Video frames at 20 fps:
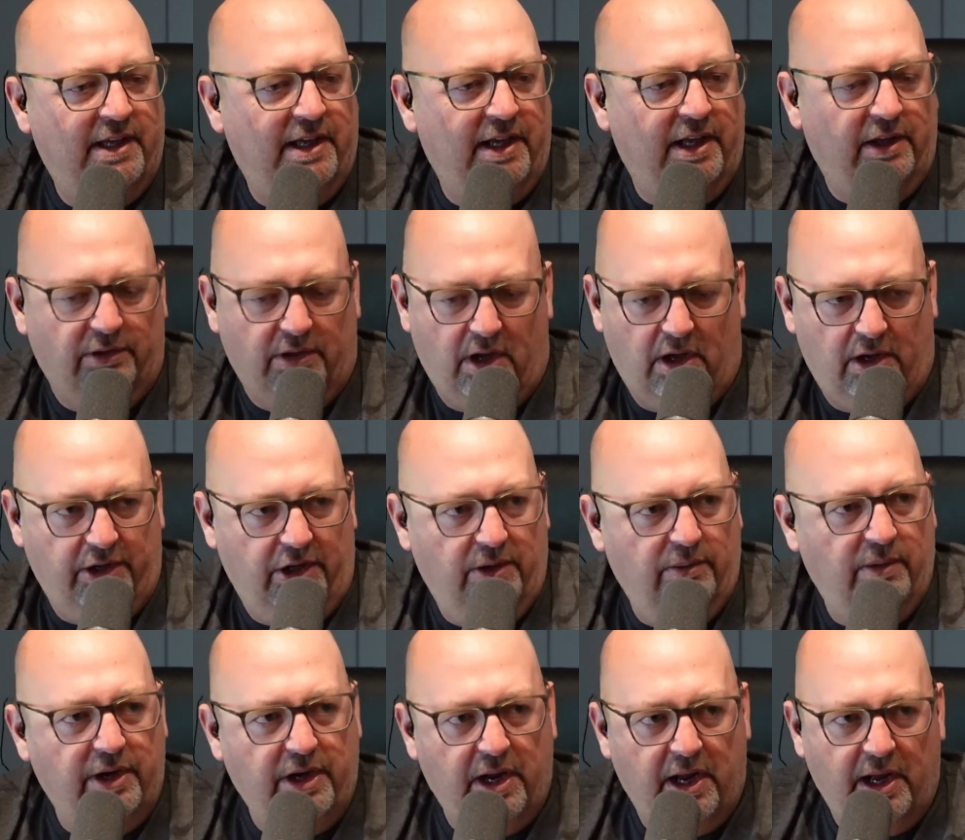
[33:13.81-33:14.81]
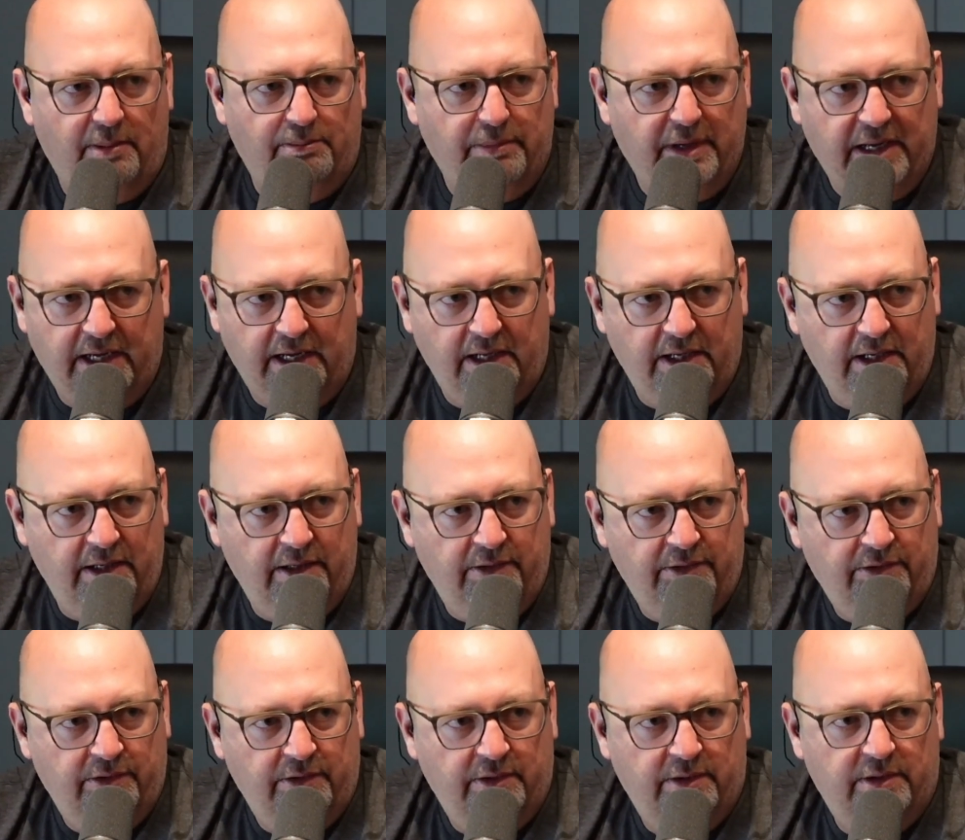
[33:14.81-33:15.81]
He goes, oh, you want to know how big it
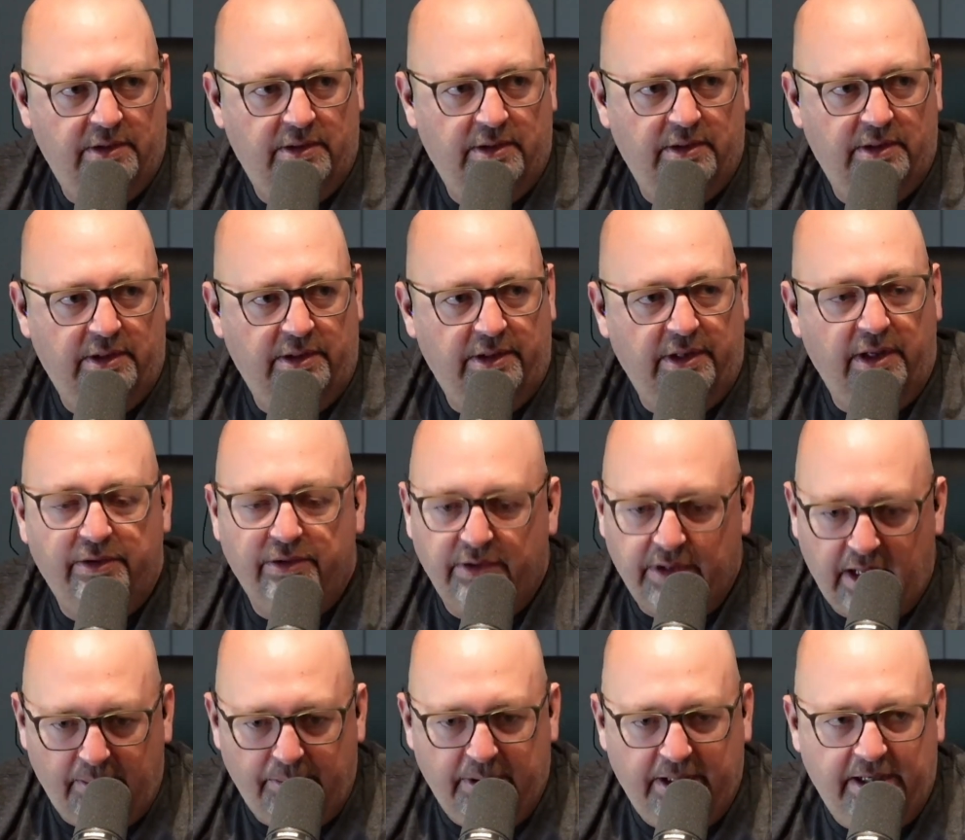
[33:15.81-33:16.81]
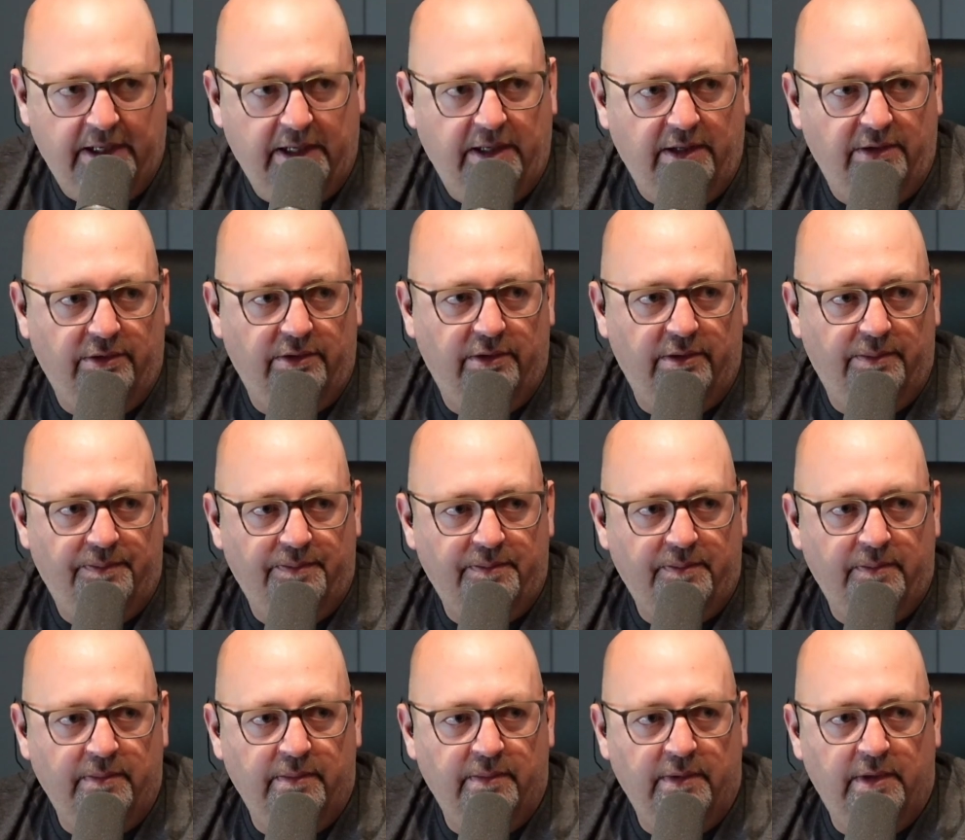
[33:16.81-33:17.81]
is? This is how big it is.
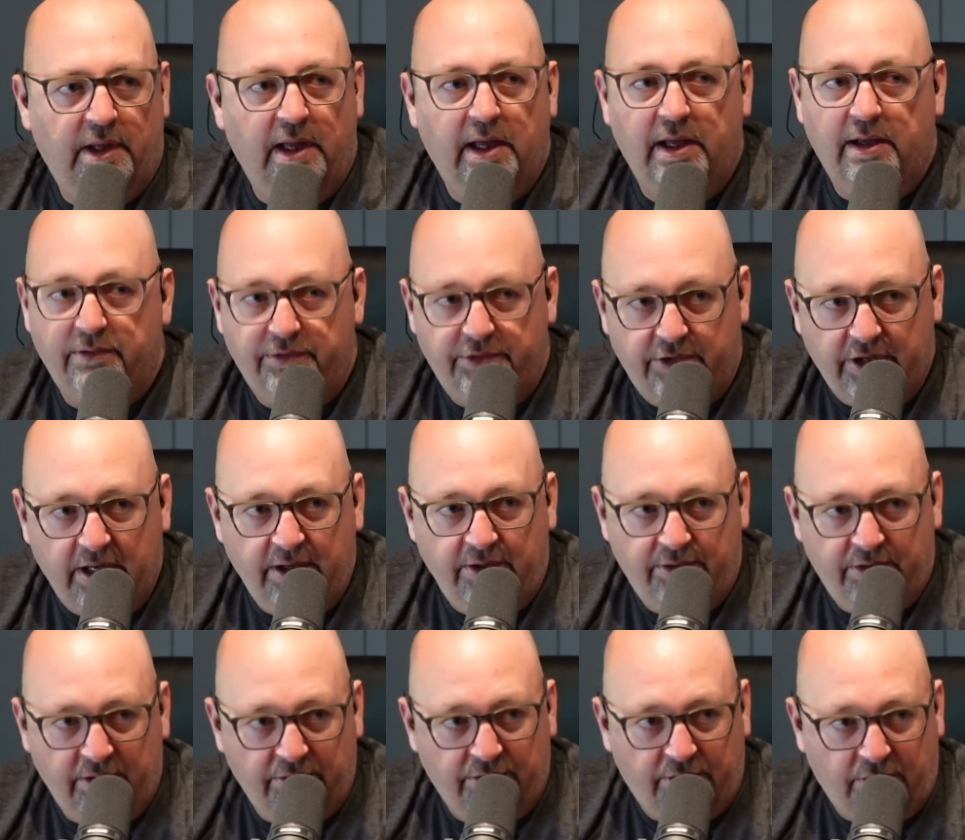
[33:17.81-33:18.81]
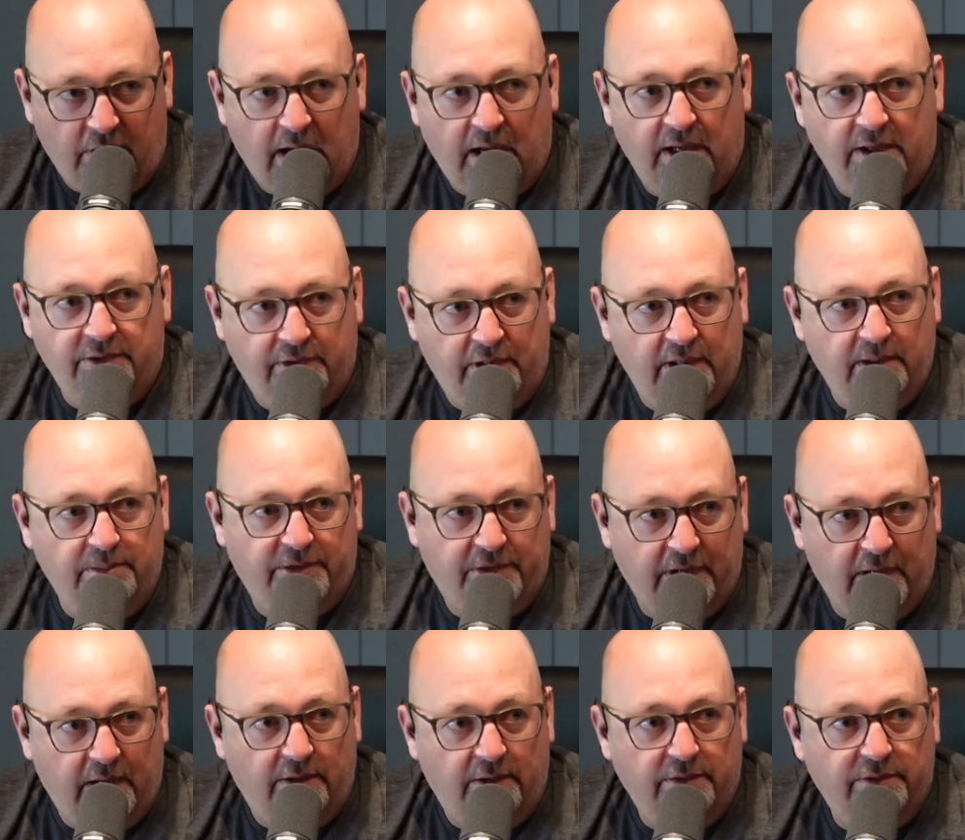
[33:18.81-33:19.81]
If Jesus Christ
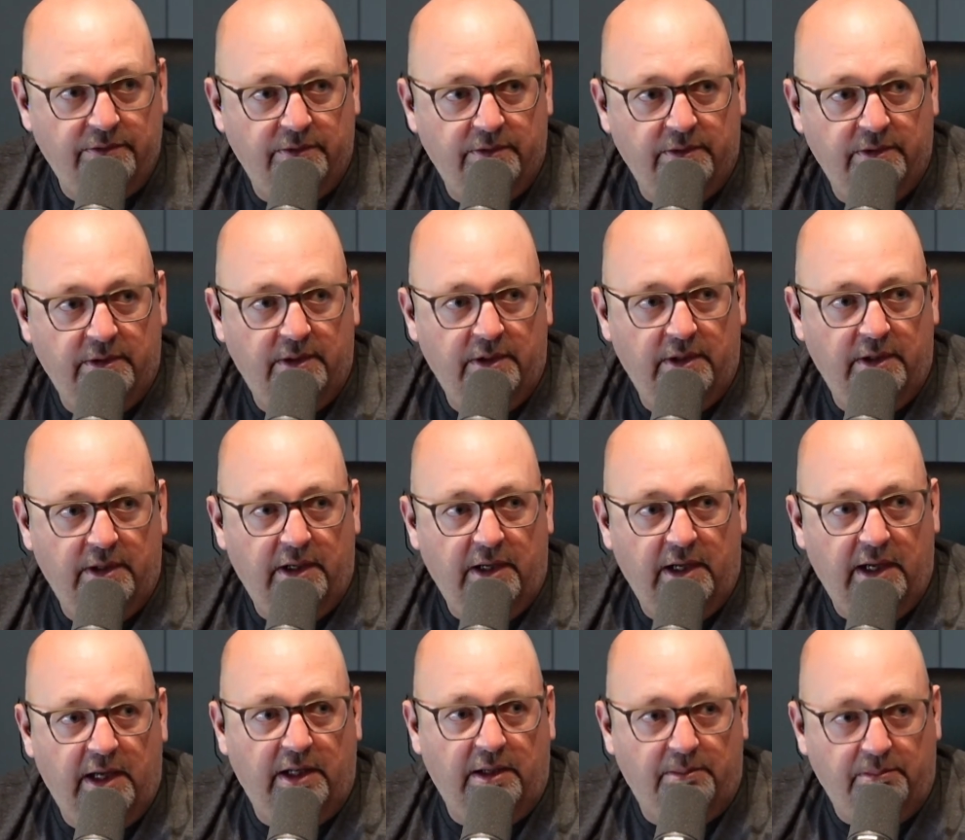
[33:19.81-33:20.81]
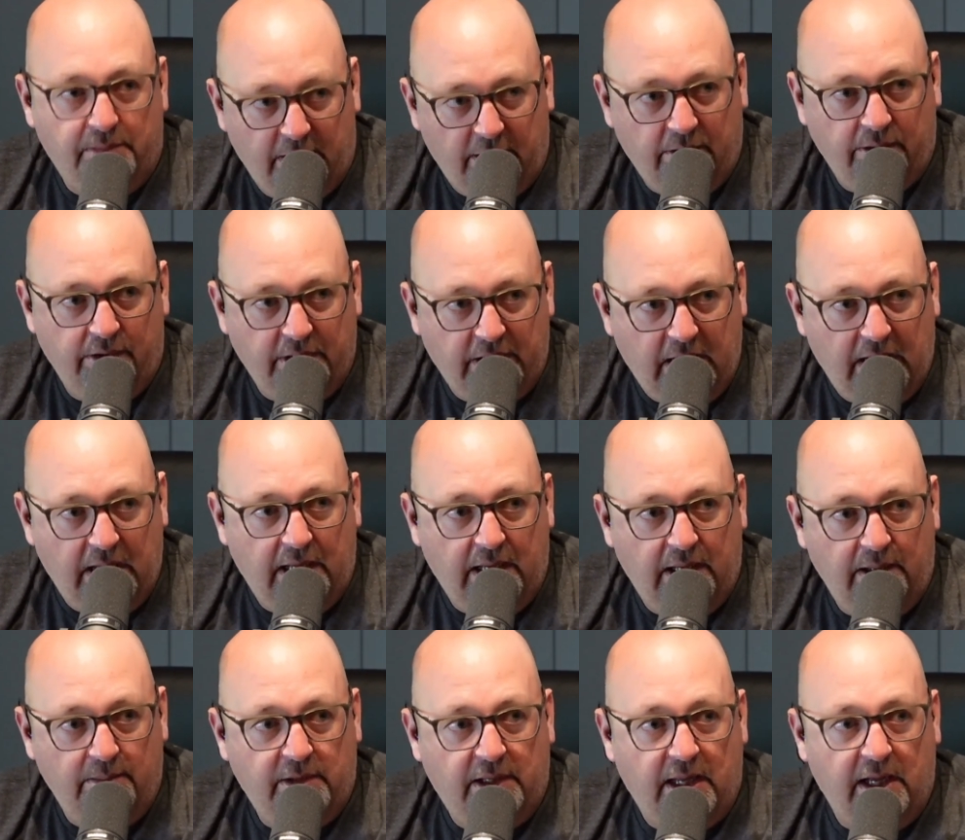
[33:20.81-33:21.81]
himself in the middle of the
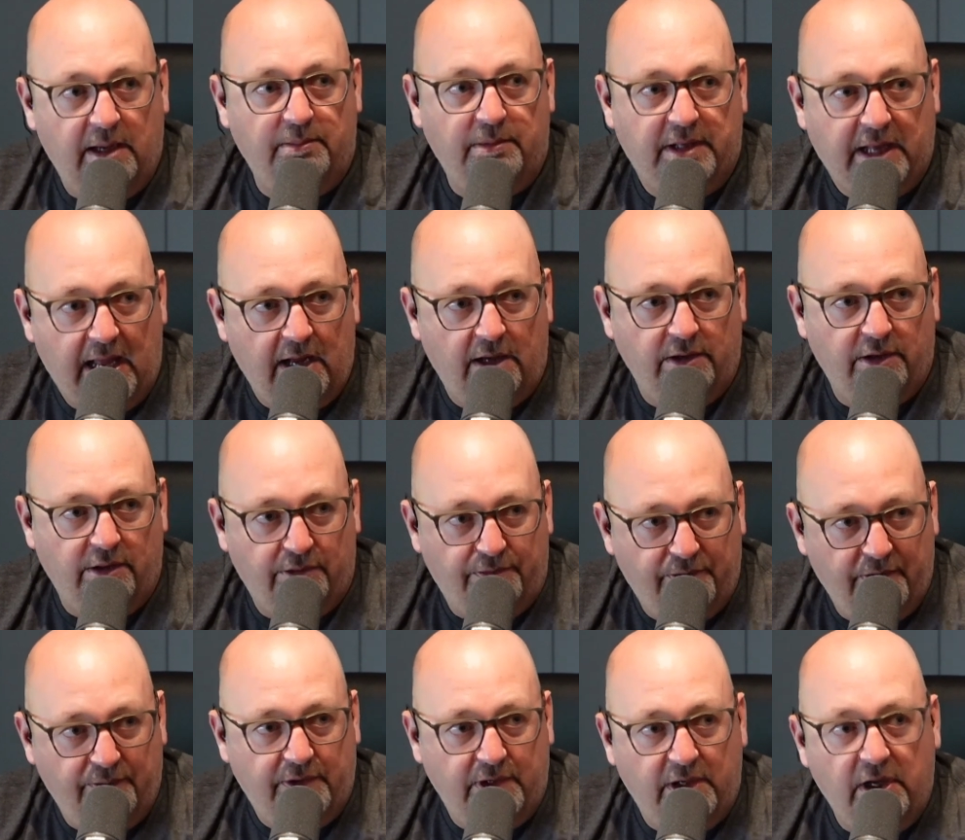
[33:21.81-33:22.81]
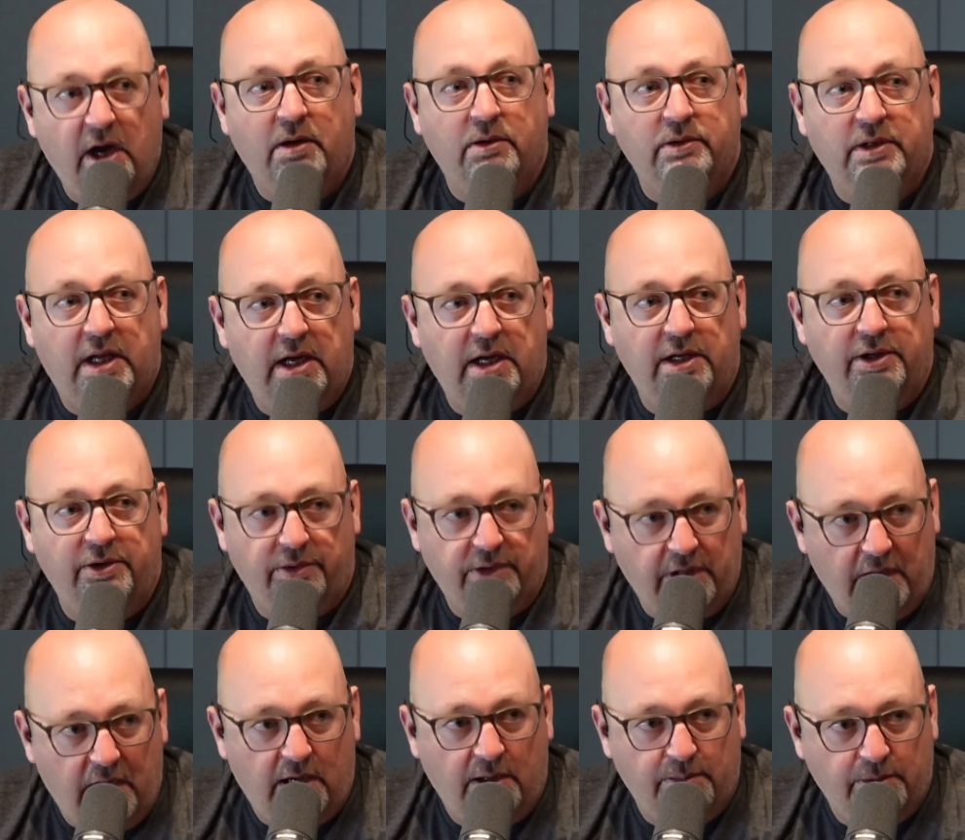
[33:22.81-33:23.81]
game came down to the 50-yard line during
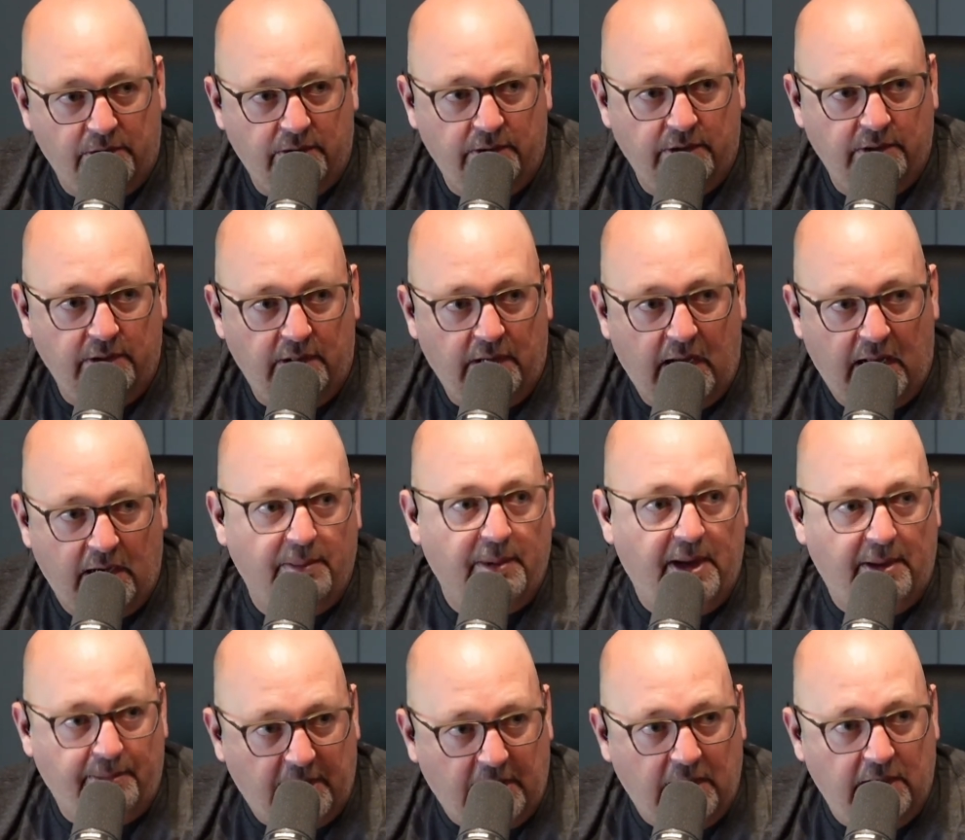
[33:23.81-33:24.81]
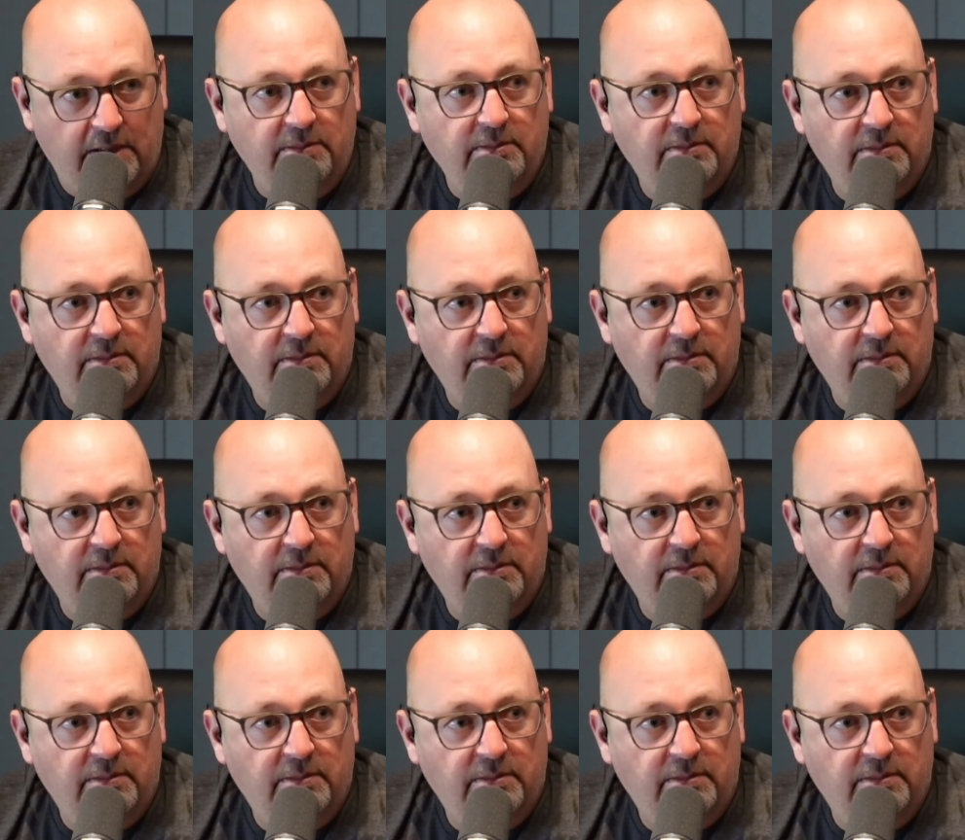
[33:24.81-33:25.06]
the Auburn, Alabama game,